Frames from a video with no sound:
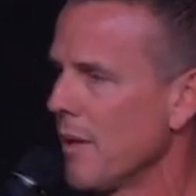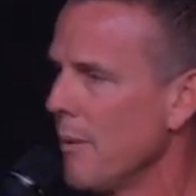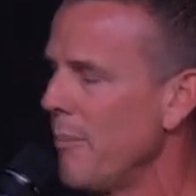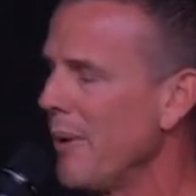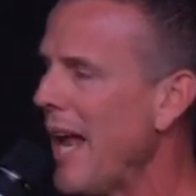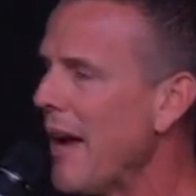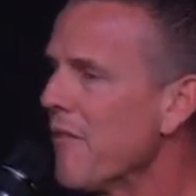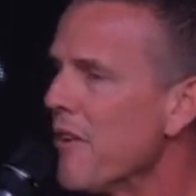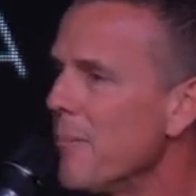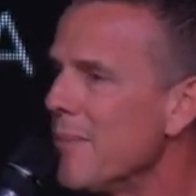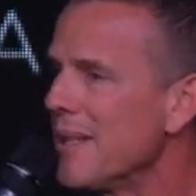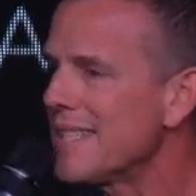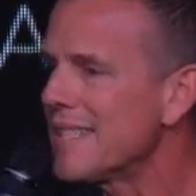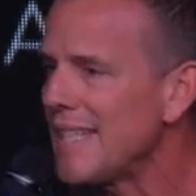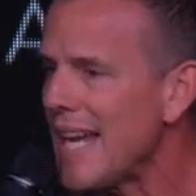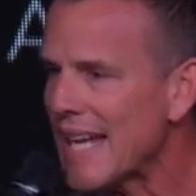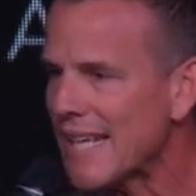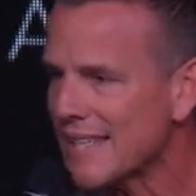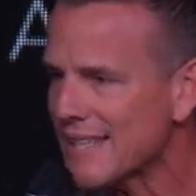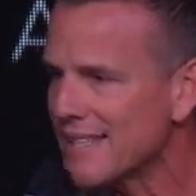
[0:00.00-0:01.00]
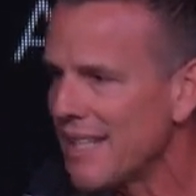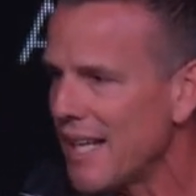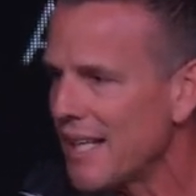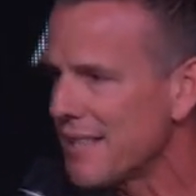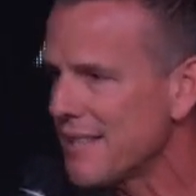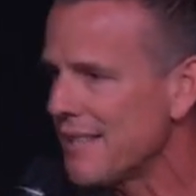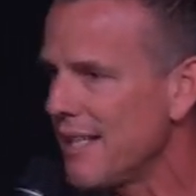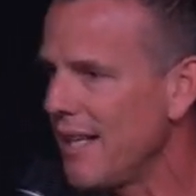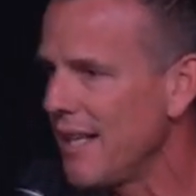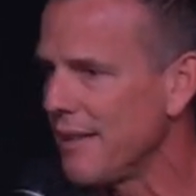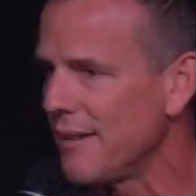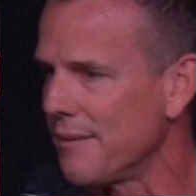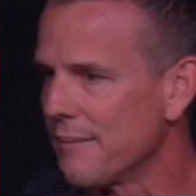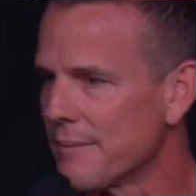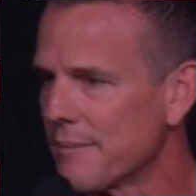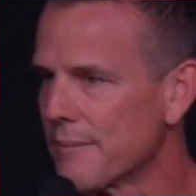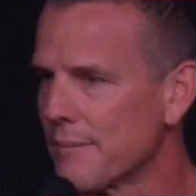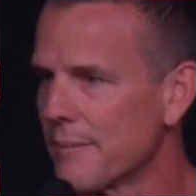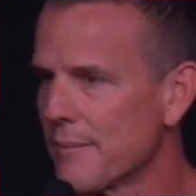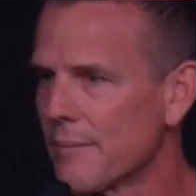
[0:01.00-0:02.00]
But every mistake is not a sin.
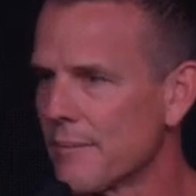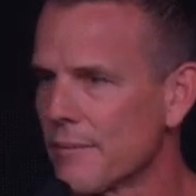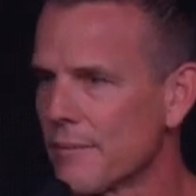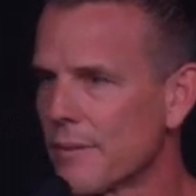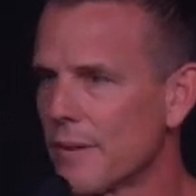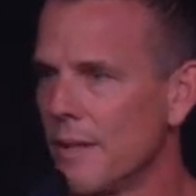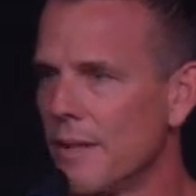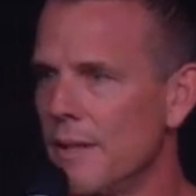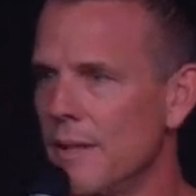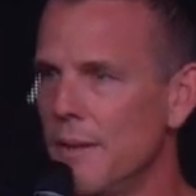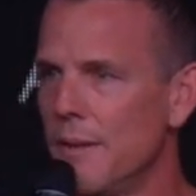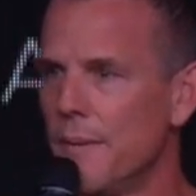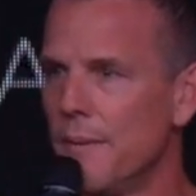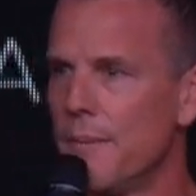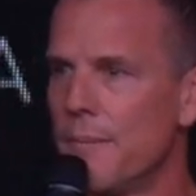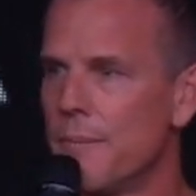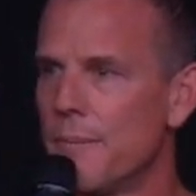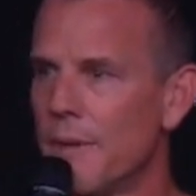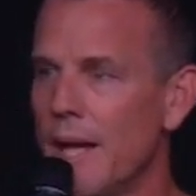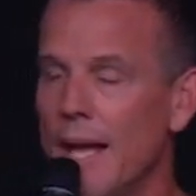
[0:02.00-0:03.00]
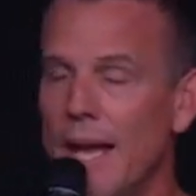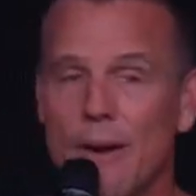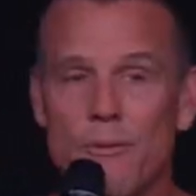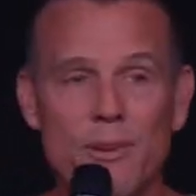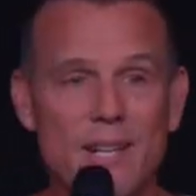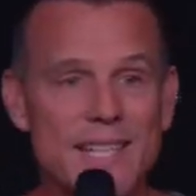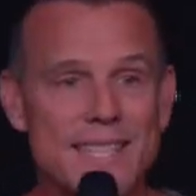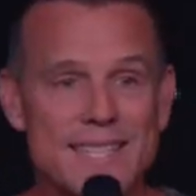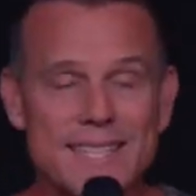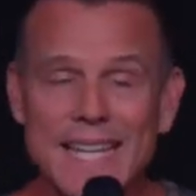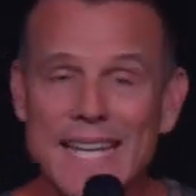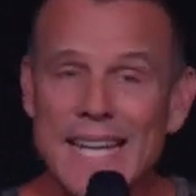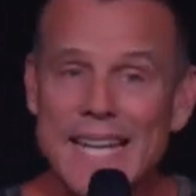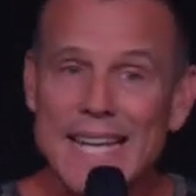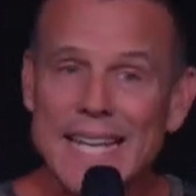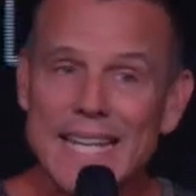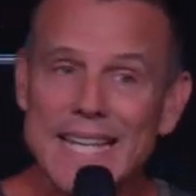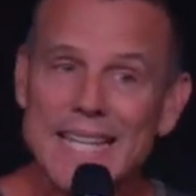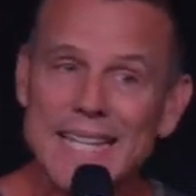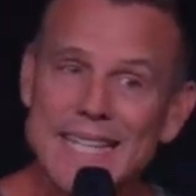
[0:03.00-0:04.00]
And every
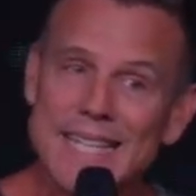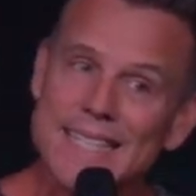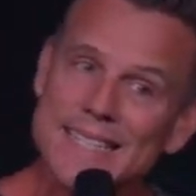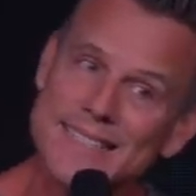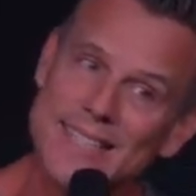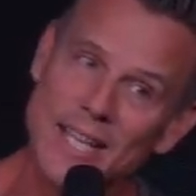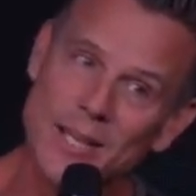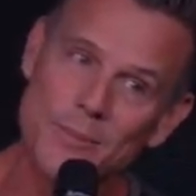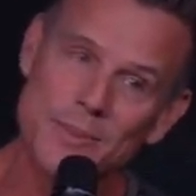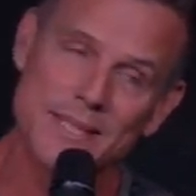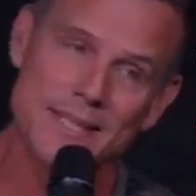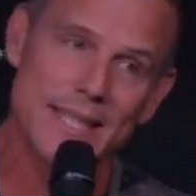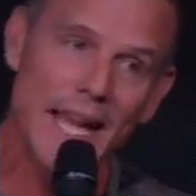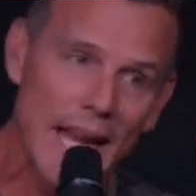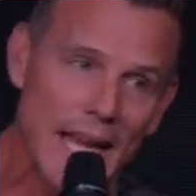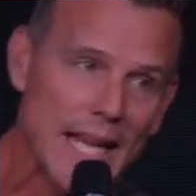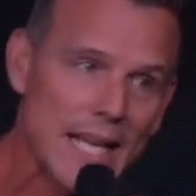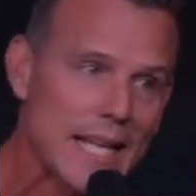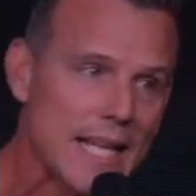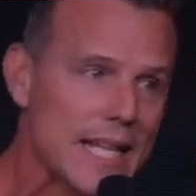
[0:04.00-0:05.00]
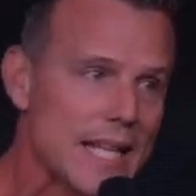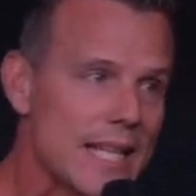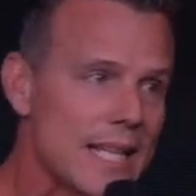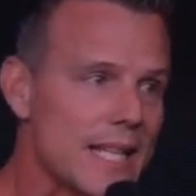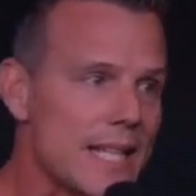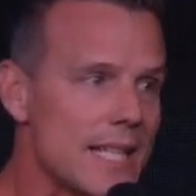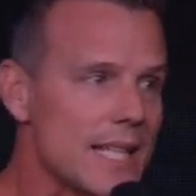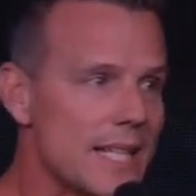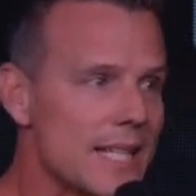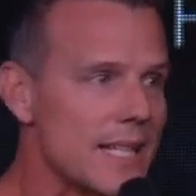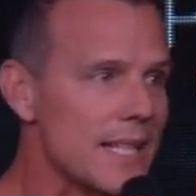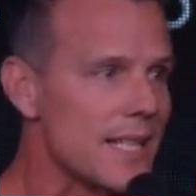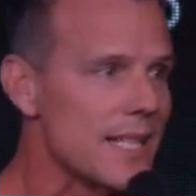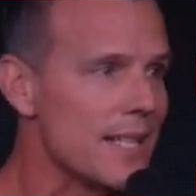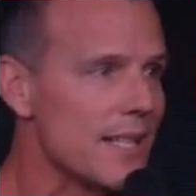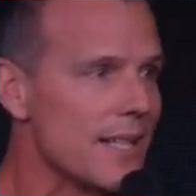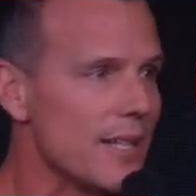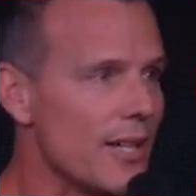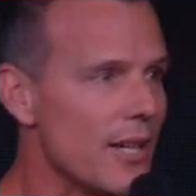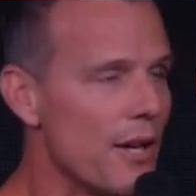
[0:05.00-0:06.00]
sin is not a mistake.
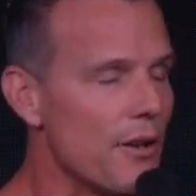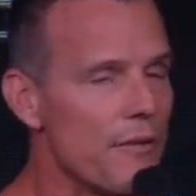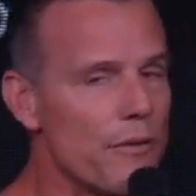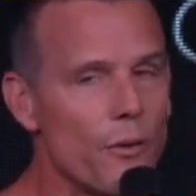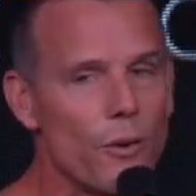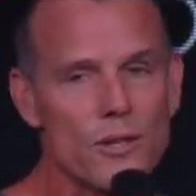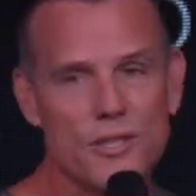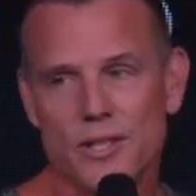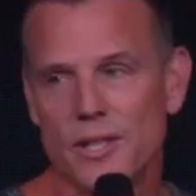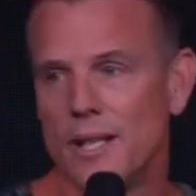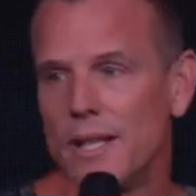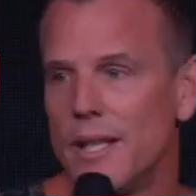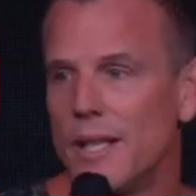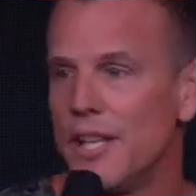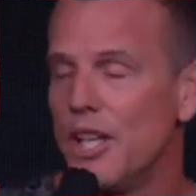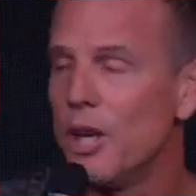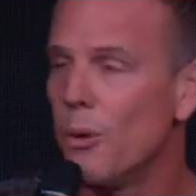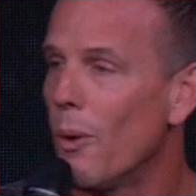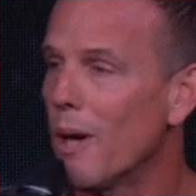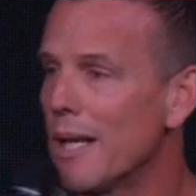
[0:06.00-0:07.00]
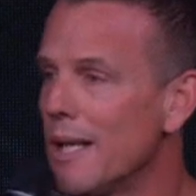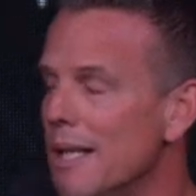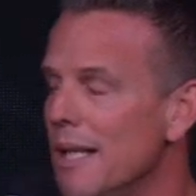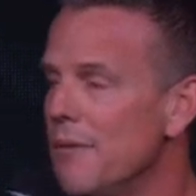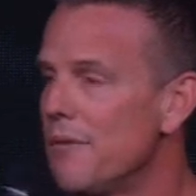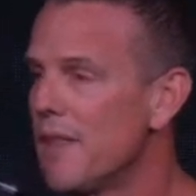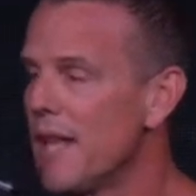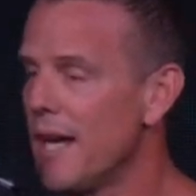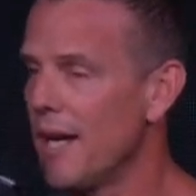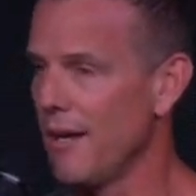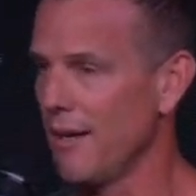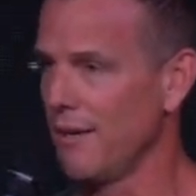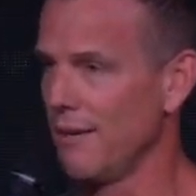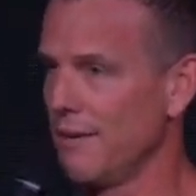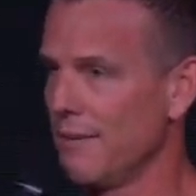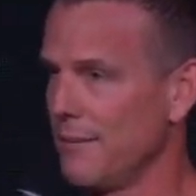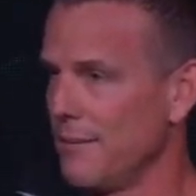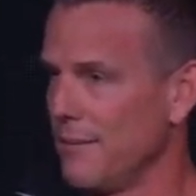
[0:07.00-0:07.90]
Unfortunately, you don't want to live there.